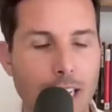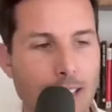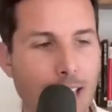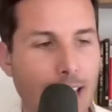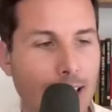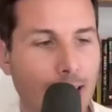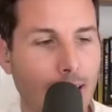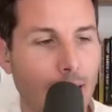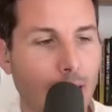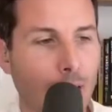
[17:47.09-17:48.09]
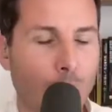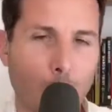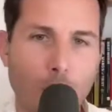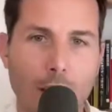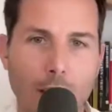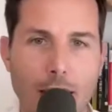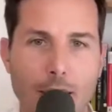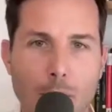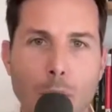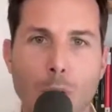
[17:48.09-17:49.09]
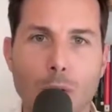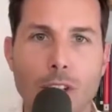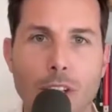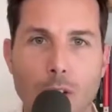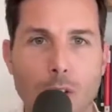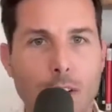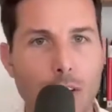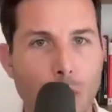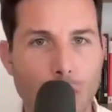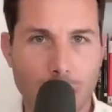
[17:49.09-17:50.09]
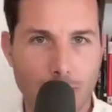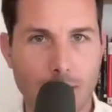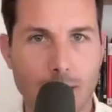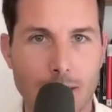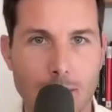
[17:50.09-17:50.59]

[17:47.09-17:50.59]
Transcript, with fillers: Is that your kind of approach to you know to